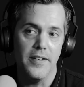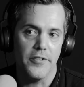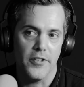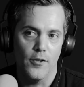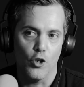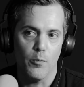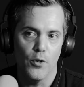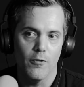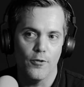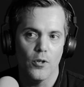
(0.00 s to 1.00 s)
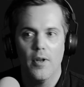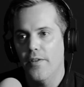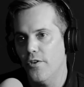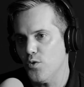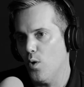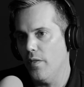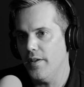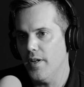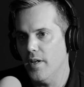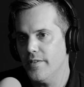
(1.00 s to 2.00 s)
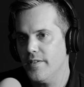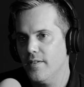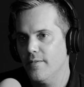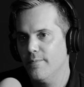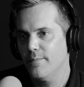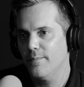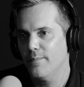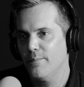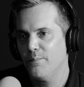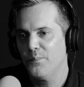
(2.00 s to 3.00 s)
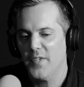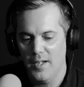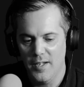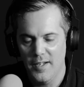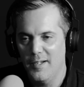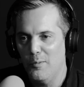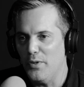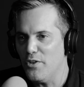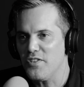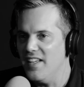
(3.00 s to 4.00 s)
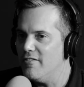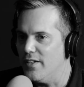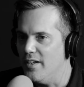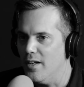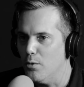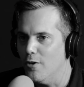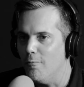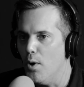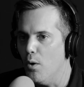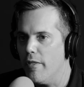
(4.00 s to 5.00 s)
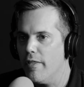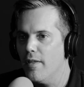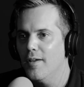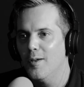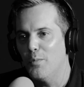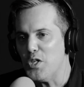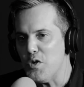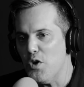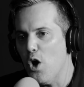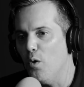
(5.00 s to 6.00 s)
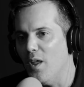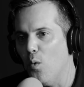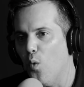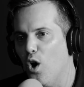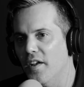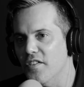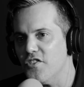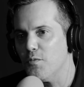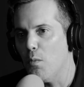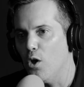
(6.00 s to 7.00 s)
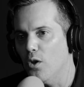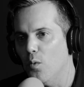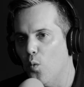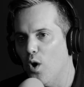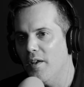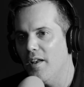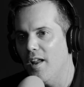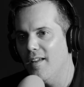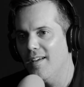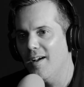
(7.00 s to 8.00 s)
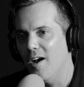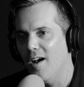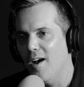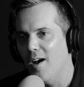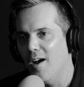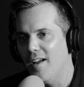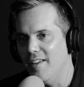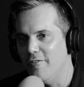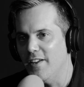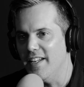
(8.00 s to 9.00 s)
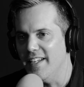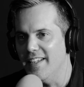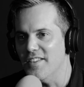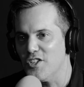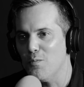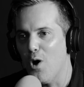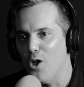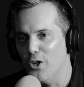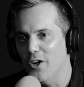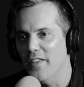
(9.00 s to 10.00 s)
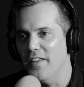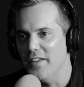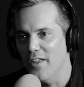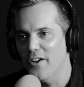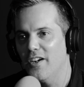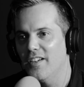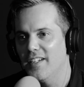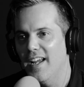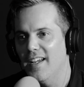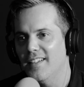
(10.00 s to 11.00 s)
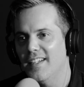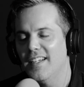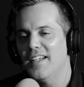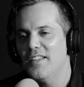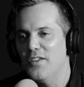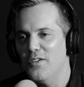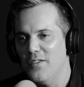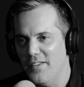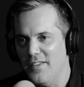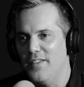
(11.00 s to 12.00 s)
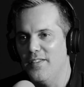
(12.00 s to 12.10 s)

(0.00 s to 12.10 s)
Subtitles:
and it doesn't look beautiful, and there's one that does. But there's an infinite number of both. But you know that one is small. One infinity is smaller than the other. Yeah. There's